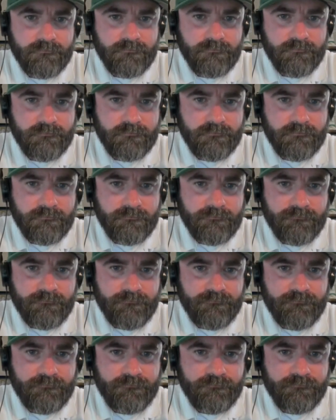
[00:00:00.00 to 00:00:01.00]

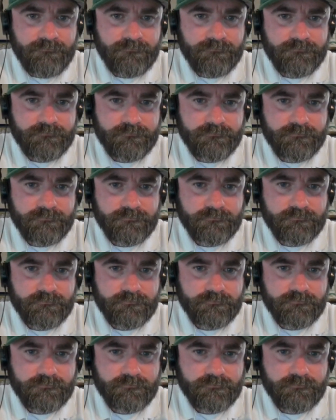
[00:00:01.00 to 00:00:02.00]

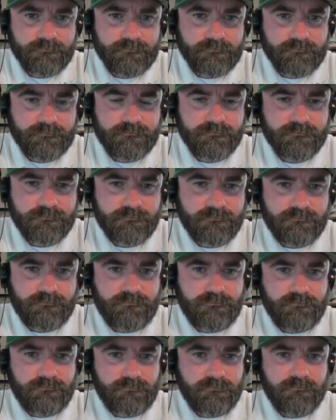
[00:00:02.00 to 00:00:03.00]

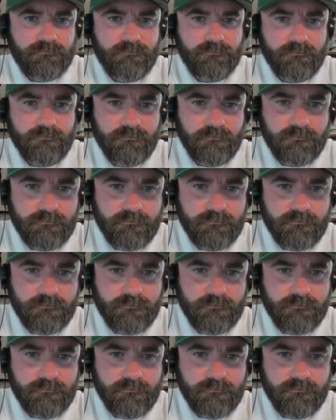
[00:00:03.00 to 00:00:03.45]
No words are spoken by the person on screen.